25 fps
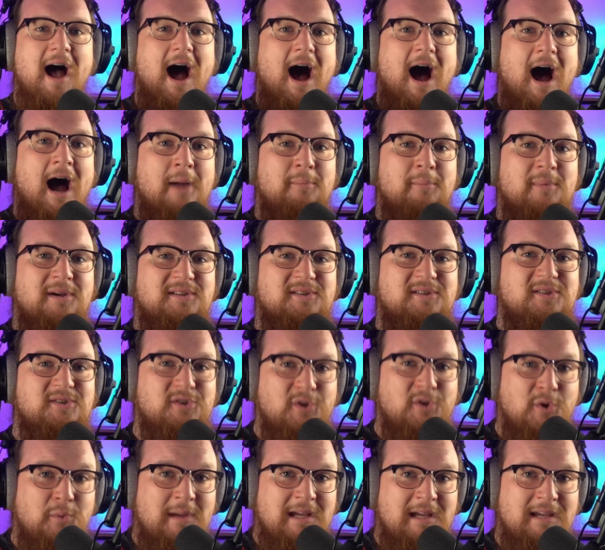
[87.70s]
I'm
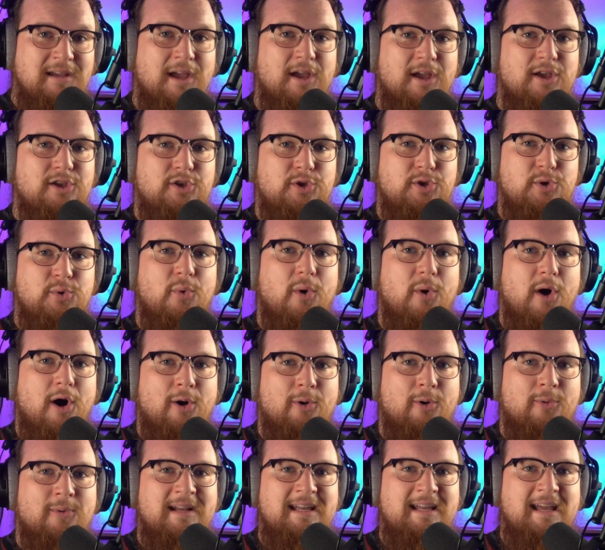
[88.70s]
assuming you
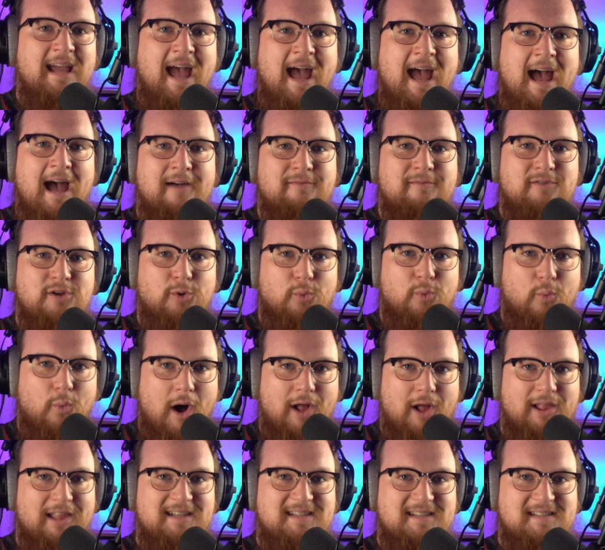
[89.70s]
already have your
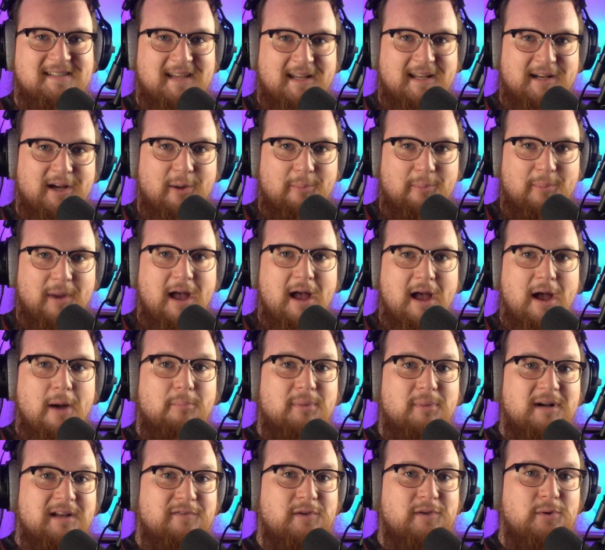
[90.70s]
wallet set up,
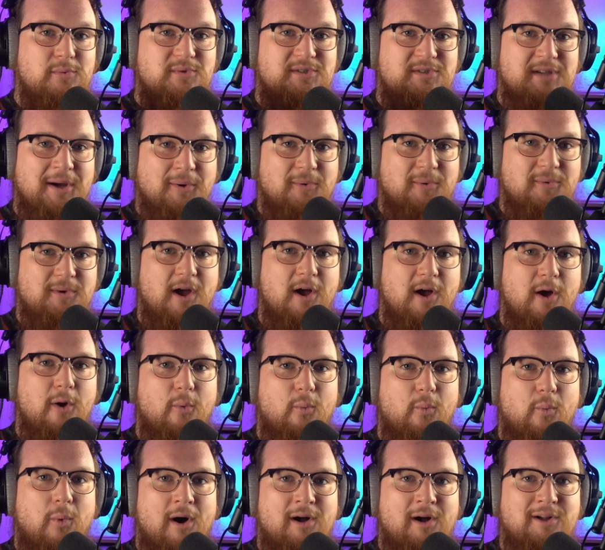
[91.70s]
but if you don't,
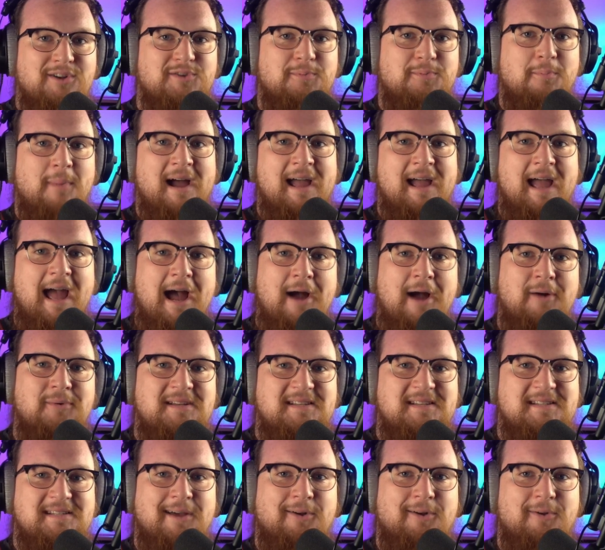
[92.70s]
watch my how to
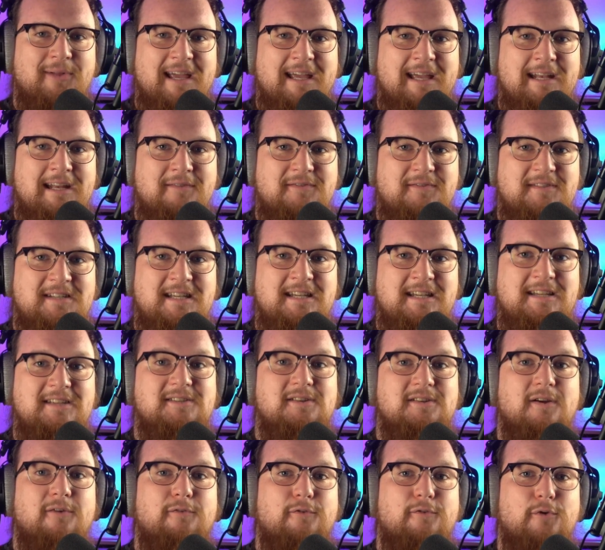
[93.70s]
sell
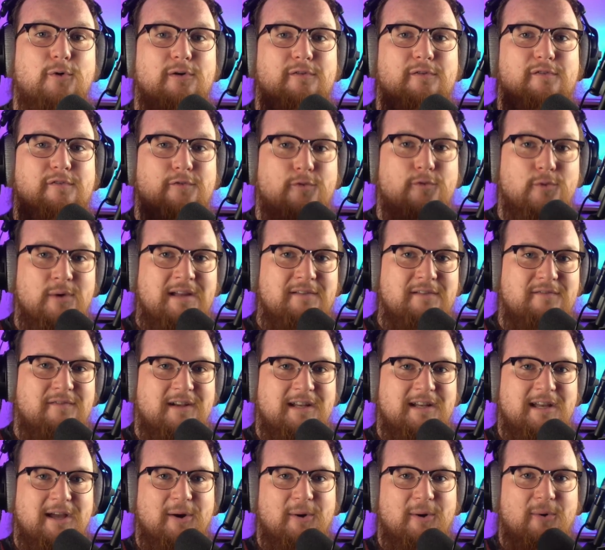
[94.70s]
NFTs for free
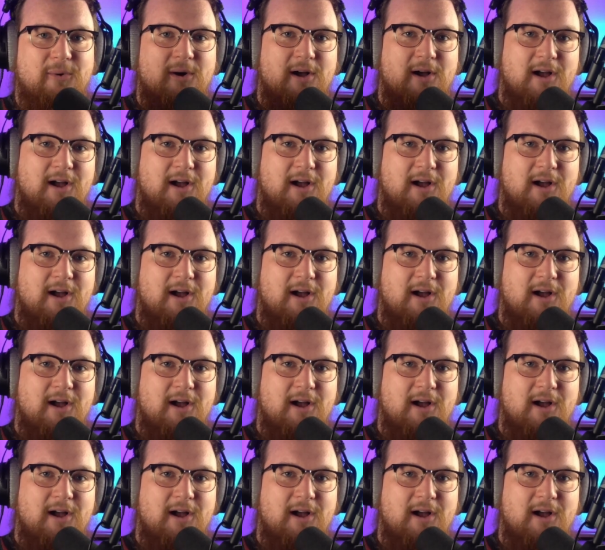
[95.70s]
video